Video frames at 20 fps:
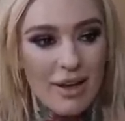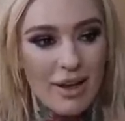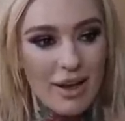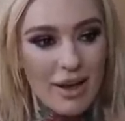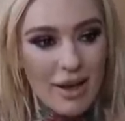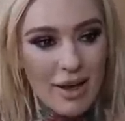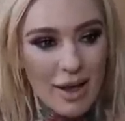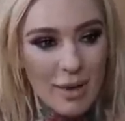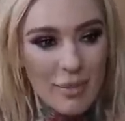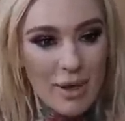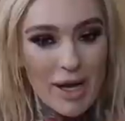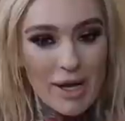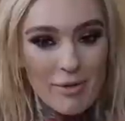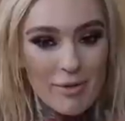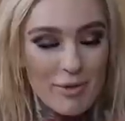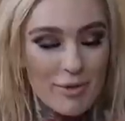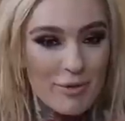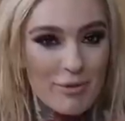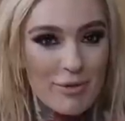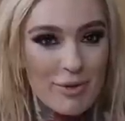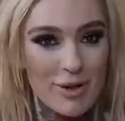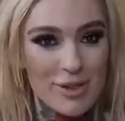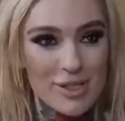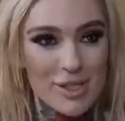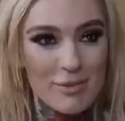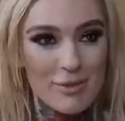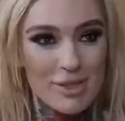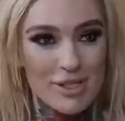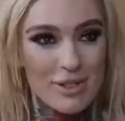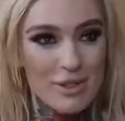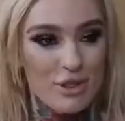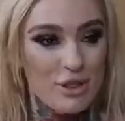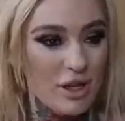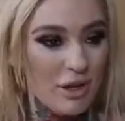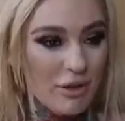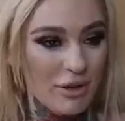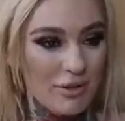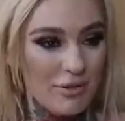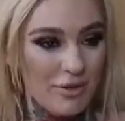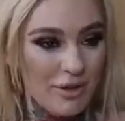Um, I first it was a
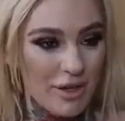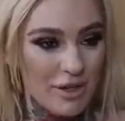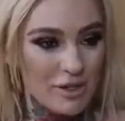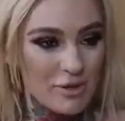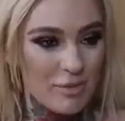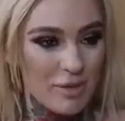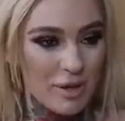jellyfish,